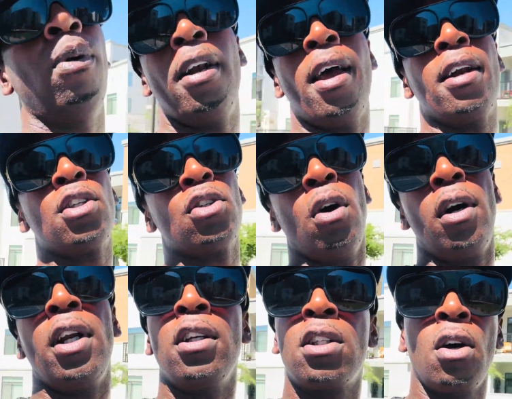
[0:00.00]
Pun had a
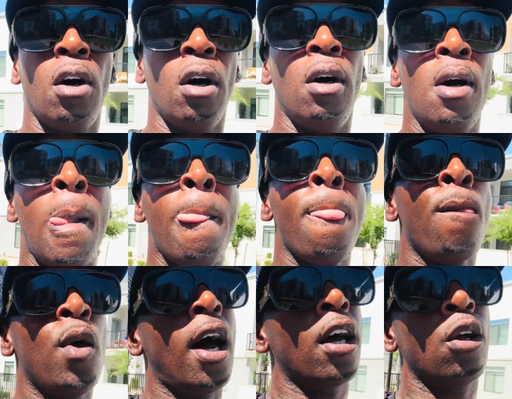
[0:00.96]
song. It's called
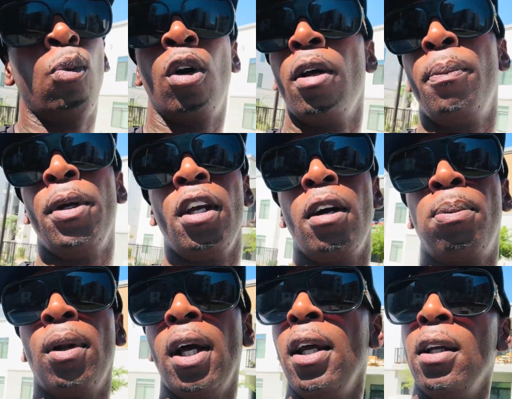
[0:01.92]
I Don't Want to Be a
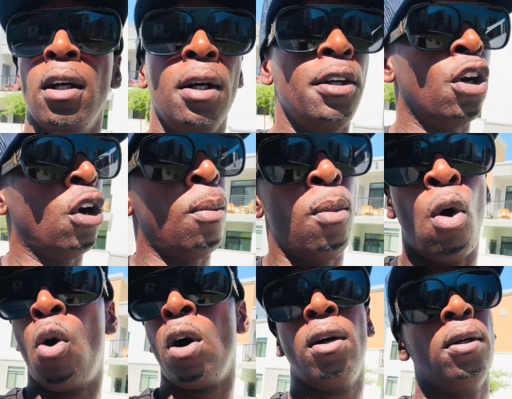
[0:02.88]
Player No
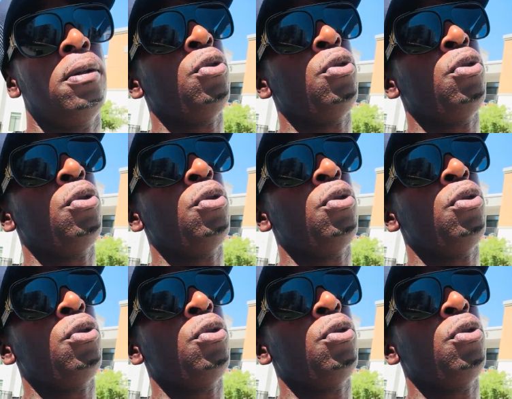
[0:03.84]
More.